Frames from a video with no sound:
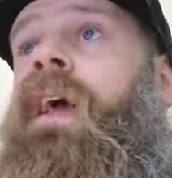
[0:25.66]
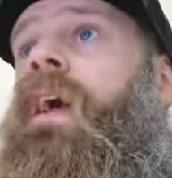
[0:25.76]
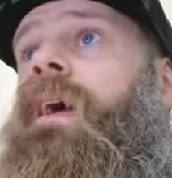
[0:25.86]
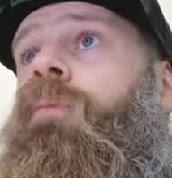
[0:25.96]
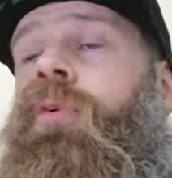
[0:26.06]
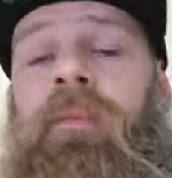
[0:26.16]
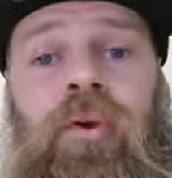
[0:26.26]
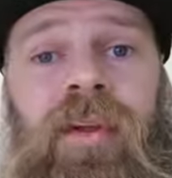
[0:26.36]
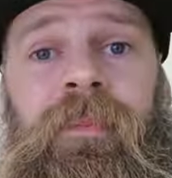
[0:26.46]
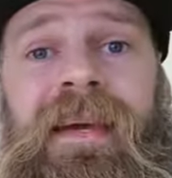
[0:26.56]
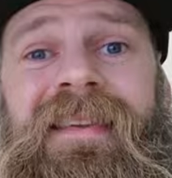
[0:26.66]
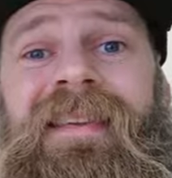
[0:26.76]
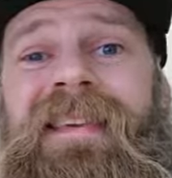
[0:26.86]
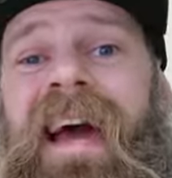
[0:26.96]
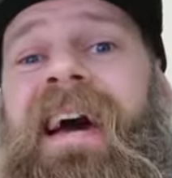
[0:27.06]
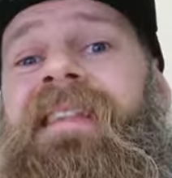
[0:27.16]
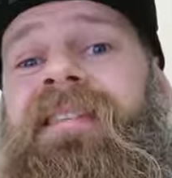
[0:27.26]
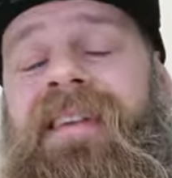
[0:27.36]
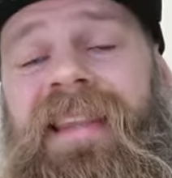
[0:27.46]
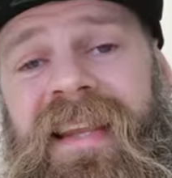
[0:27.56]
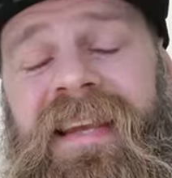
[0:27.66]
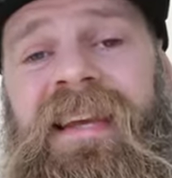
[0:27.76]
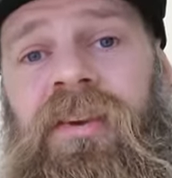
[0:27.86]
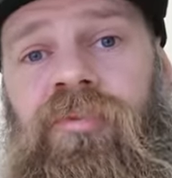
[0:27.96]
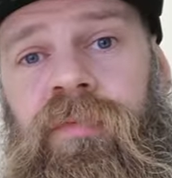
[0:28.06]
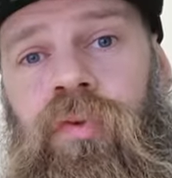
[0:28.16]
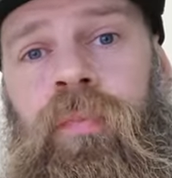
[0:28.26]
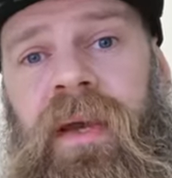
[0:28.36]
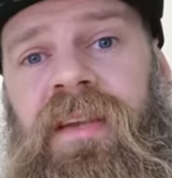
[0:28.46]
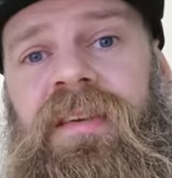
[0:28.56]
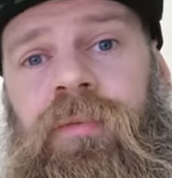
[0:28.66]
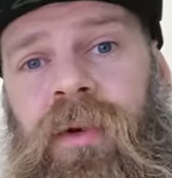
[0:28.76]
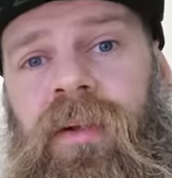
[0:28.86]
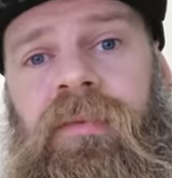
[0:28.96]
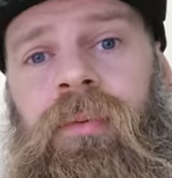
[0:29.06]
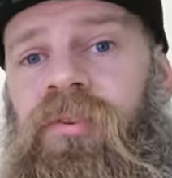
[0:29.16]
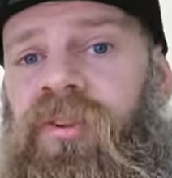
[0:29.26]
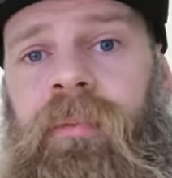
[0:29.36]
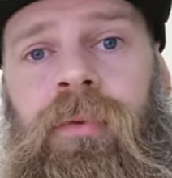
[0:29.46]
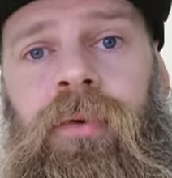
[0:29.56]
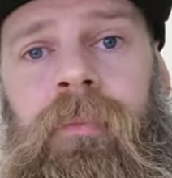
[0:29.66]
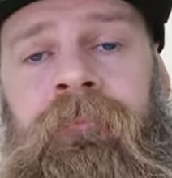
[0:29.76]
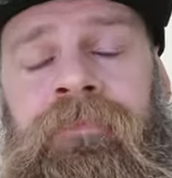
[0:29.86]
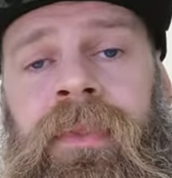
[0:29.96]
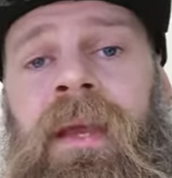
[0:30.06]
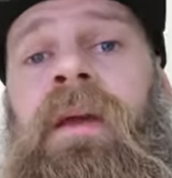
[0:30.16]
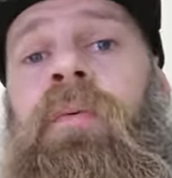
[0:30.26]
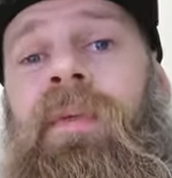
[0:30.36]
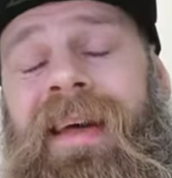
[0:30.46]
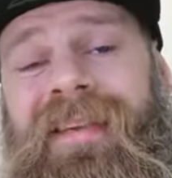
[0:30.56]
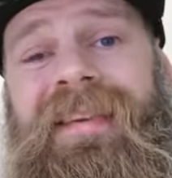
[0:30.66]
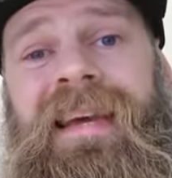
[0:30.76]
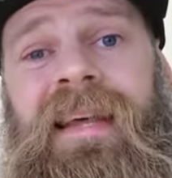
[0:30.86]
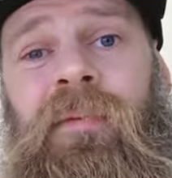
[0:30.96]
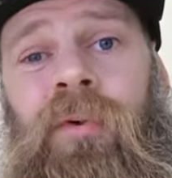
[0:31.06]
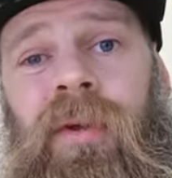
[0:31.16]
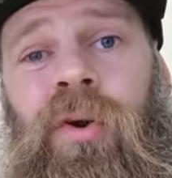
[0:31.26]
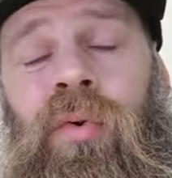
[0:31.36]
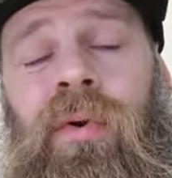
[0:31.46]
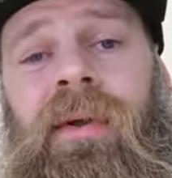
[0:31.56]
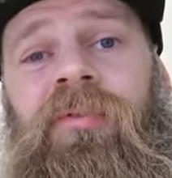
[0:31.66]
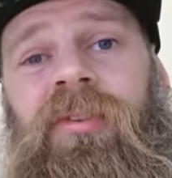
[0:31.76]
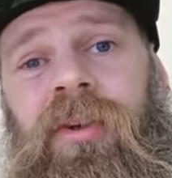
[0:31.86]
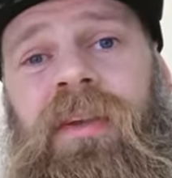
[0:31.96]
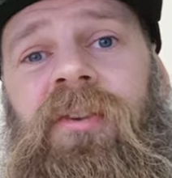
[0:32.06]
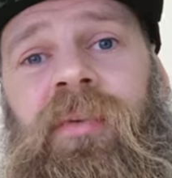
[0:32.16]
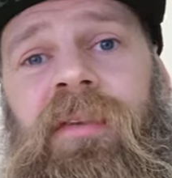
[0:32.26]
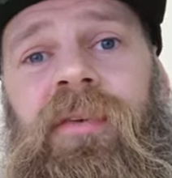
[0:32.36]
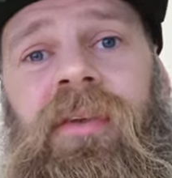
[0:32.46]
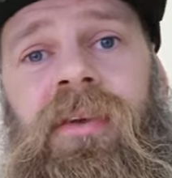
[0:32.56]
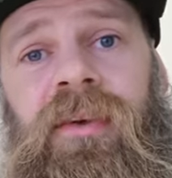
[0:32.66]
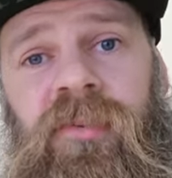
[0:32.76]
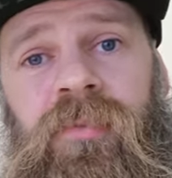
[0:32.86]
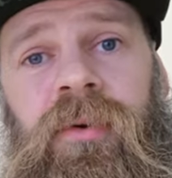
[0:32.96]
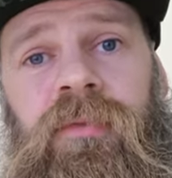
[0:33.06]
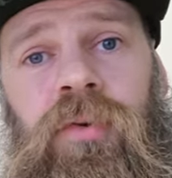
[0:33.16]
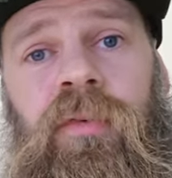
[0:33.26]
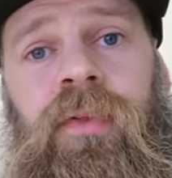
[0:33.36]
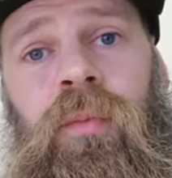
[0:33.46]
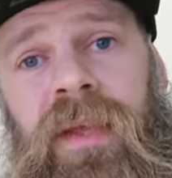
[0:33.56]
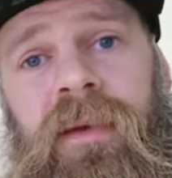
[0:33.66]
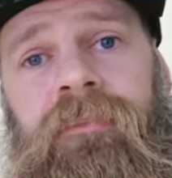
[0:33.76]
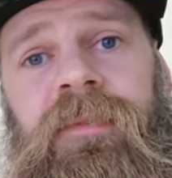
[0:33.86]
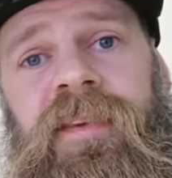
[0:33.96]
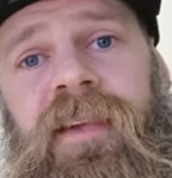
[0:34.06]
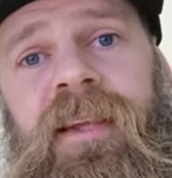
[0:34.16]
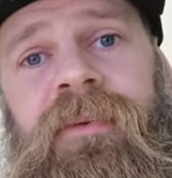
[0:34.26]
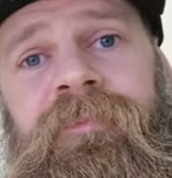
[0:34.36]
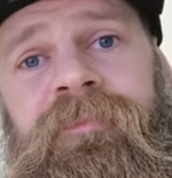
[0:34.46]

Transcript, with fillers: um, on the product pages and there's a dedicated review page as well if you want to skim through them. With that said, I'm going to go and I'll see you next week for another customer review of the week. See you later.